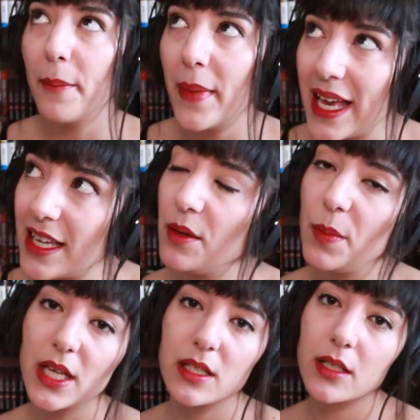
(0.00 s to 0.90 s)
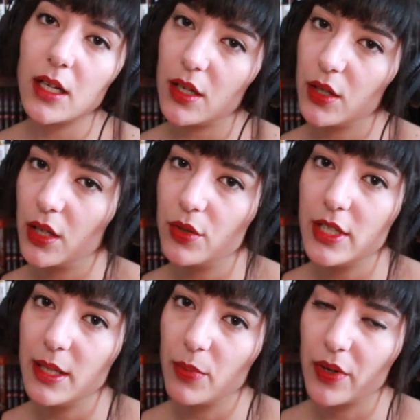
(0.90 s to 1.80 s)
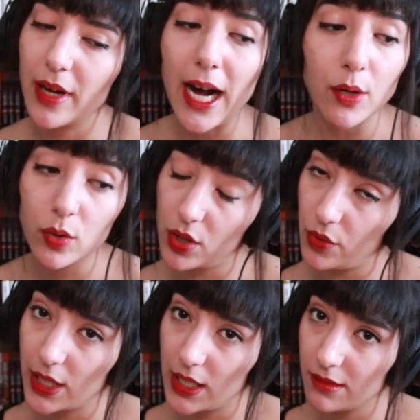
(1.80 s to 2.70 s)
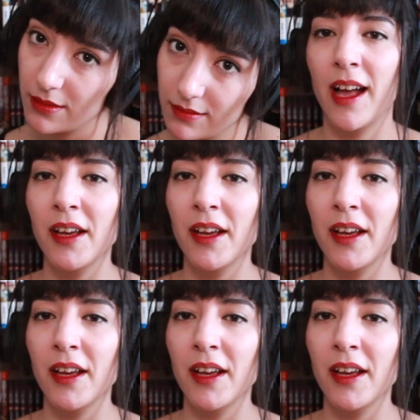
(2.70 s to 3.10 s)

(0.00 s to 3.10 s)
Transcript: Maybe it's gonna go deeper, I don't know yet.